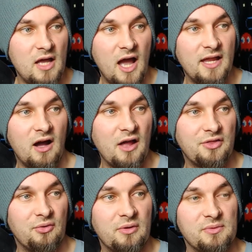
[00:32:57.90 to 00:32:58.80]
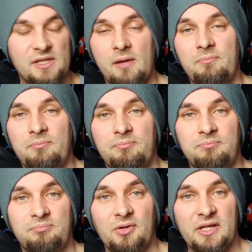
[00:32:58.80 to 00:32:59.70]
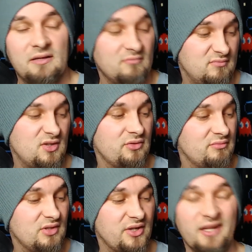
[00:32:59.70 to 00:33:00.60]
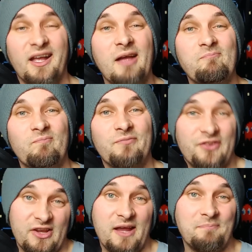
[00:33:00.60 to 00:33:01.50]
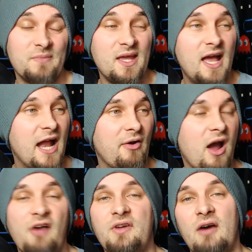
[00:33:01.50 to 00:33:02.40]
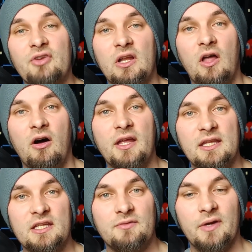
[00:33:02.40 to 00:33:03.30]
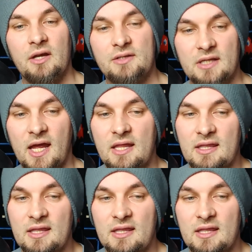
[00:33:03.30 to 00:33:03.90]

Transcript: I, I thought it was a pretty good looking game. So yeah. Anyway, I've covered a lot in this video today.